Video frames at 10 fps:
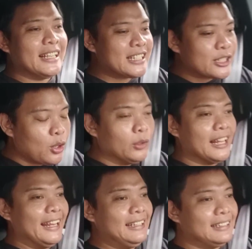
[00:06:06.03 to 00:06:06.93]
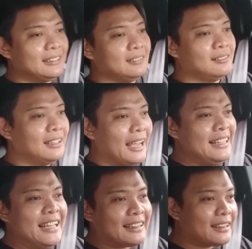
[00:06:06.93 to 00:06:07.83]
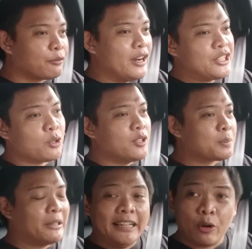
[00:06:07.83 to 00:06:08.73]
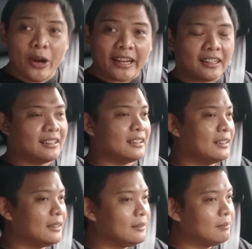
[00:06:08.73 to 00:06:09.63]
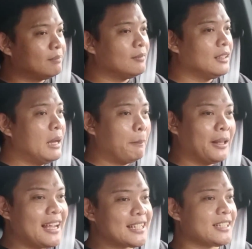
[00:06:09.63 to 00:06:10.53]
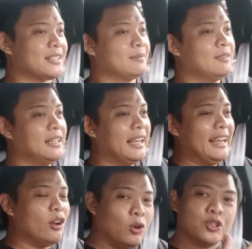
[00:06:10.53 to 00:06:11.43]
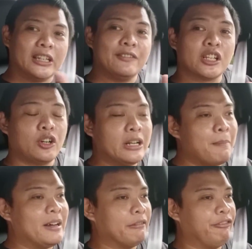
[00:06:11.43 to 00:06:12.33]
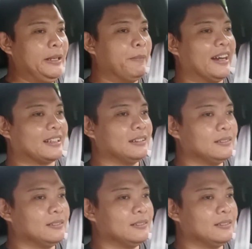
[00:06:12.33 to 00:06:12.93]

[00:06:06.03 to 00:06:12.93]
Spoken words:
it's so light, and yet the ratio is pretty quick. Plus, it also gives a good amount of feedback.